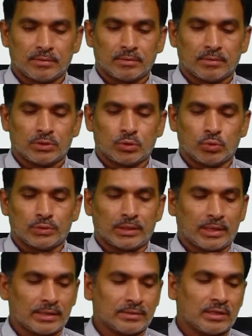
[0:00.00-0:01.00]

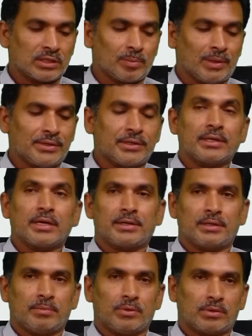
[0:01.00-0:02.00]
chosen as the splitting
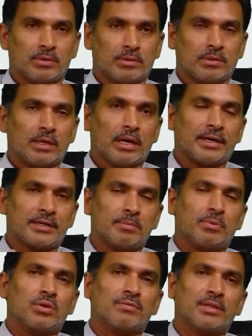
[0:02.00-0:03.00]
attribute. The
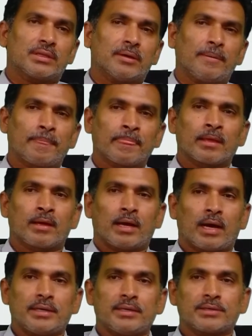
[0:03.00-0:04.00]
attribute with the
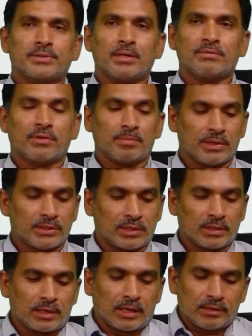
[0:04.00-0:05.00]
highest
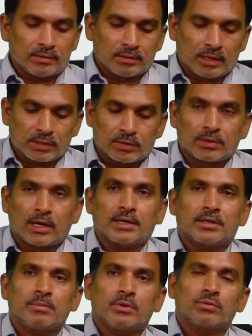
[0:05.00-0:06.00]
information gain, that
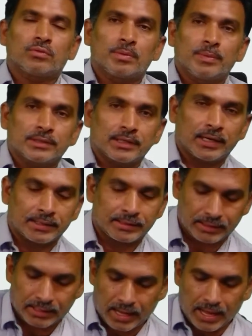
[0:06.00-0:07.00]
attribute would be
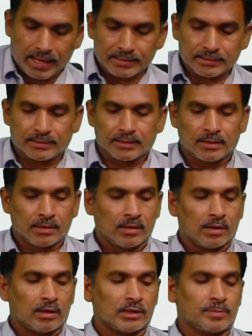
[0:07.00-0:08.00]
selected as
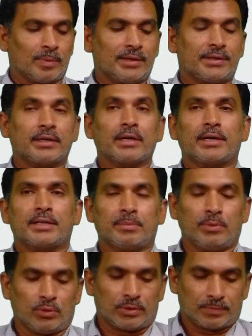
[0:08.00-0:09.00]
a splitting attribute.